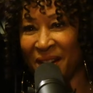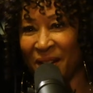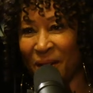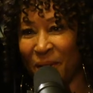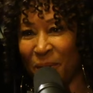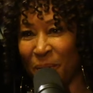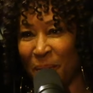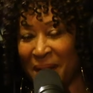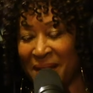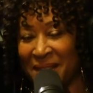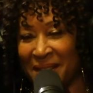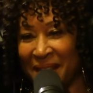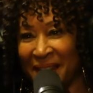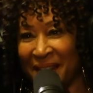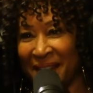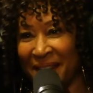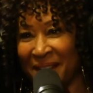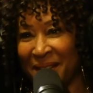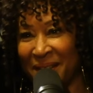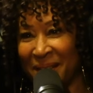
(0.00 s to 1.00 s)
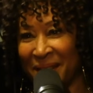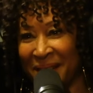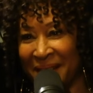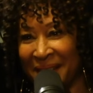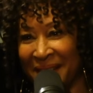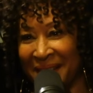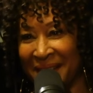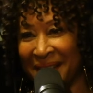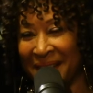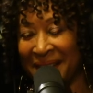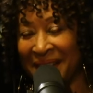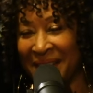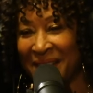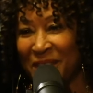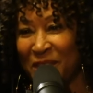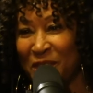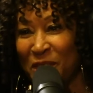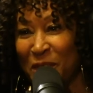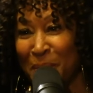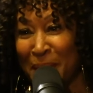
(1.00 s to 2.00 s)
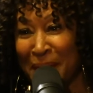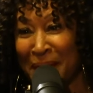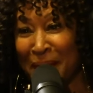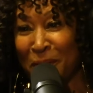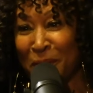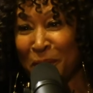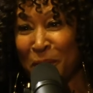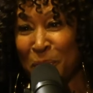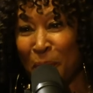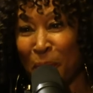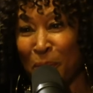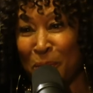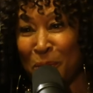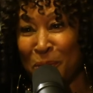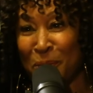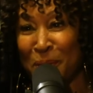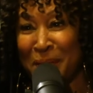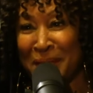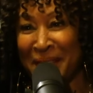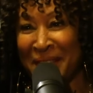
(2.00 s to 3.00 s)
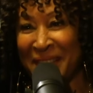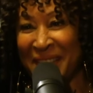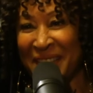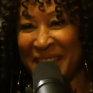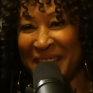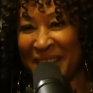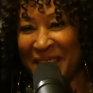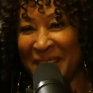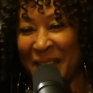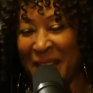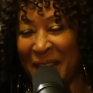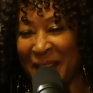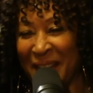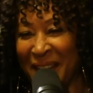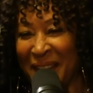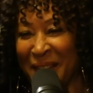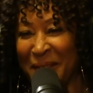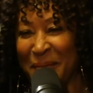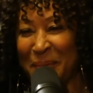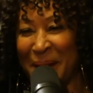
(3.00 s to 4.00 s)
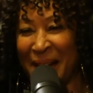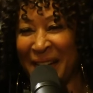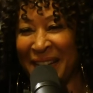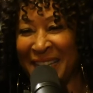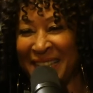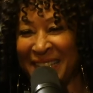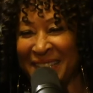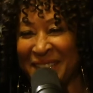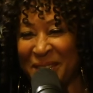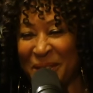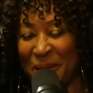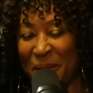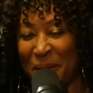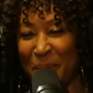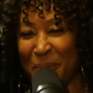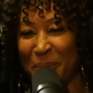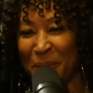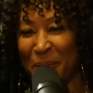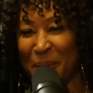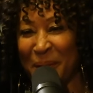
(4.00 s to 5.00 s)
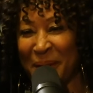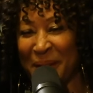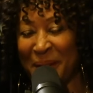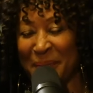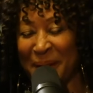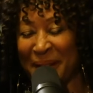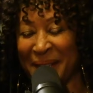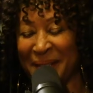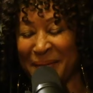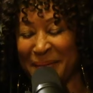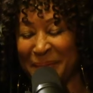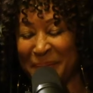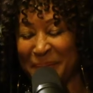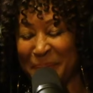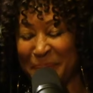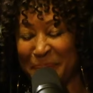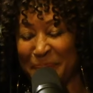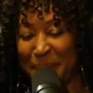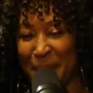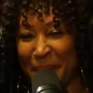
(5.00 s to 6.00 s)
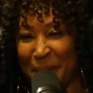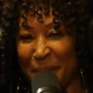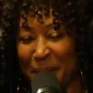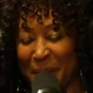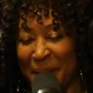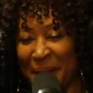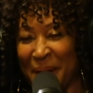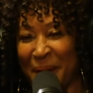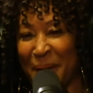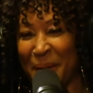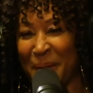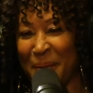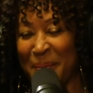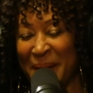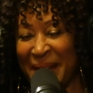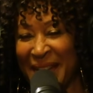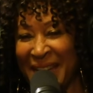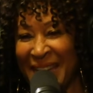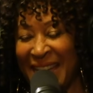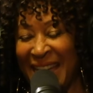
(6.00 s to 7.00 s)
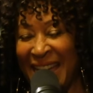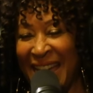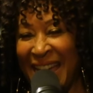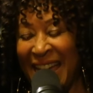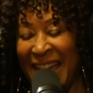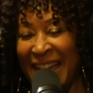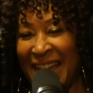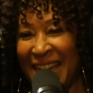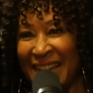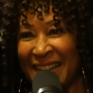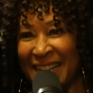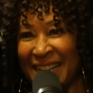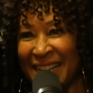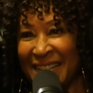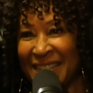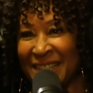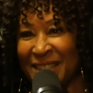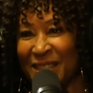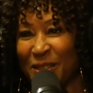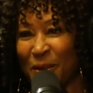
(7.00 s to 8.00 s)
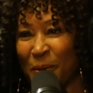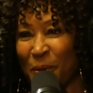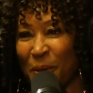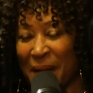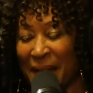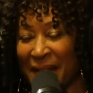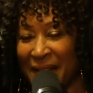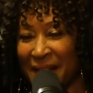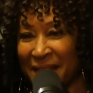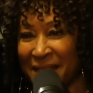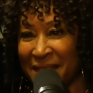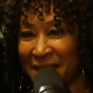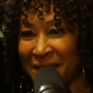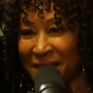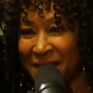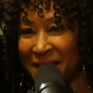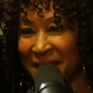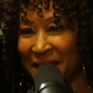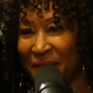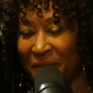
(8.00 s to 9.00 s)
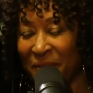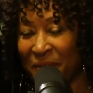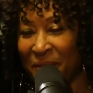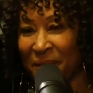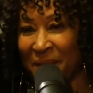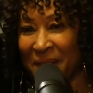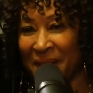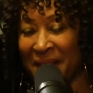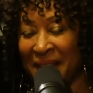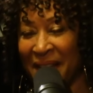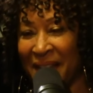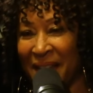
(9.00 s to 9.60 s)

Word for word: always had Jimi Hendrix posters and things in my dorm room and in my bedroom at home. And so when I got to Stanford,